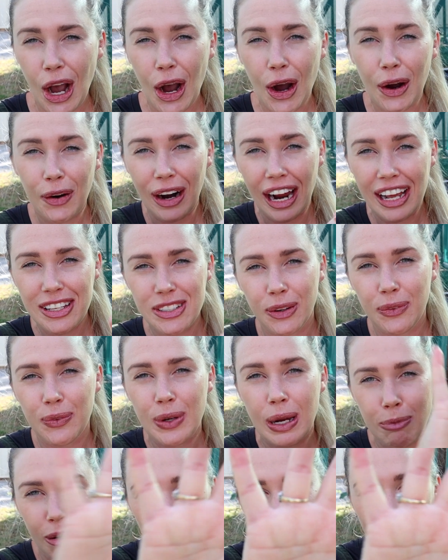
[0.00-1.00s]
Alright, so
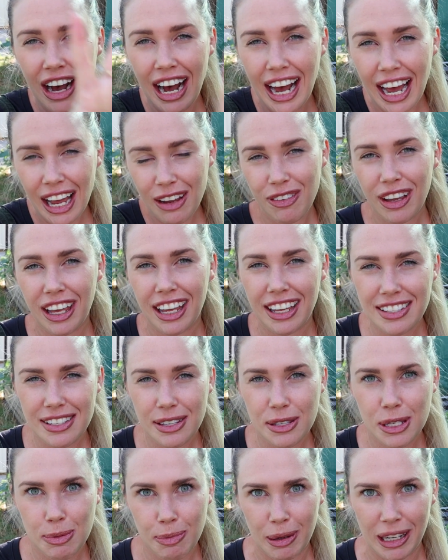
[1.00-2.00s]
number 5 is
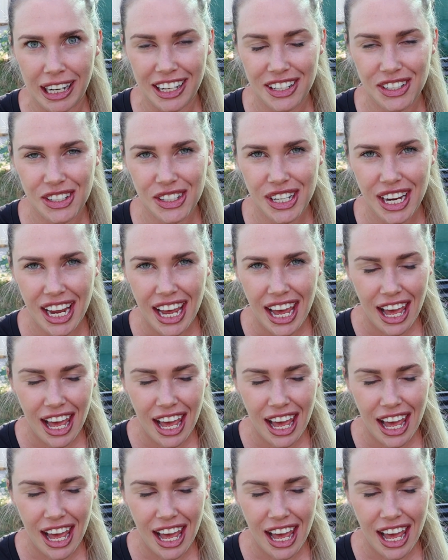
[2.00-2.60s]
spinach.